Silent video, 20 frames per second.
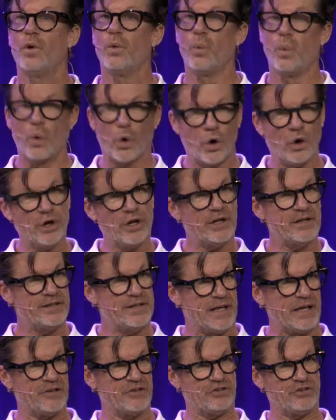word
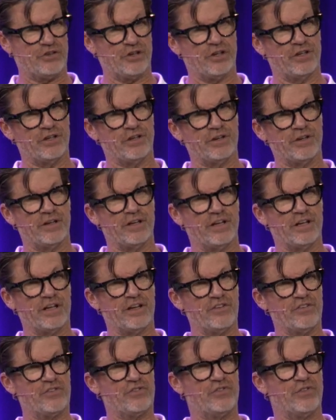addiction
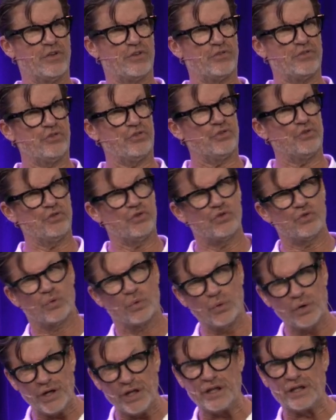is the
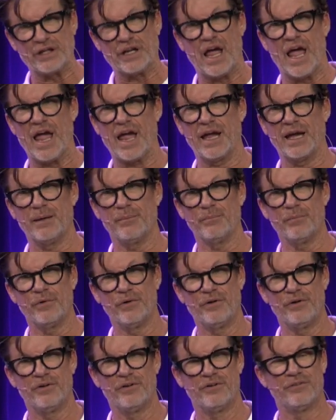street name
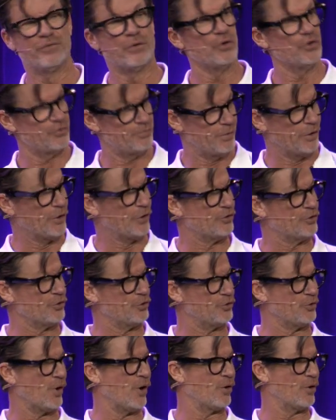for spiritual
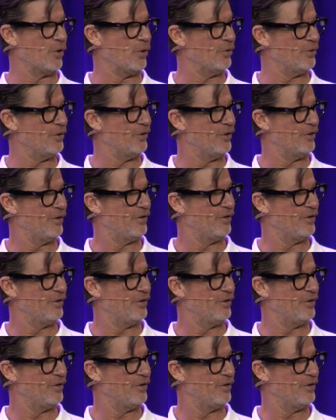stronghold.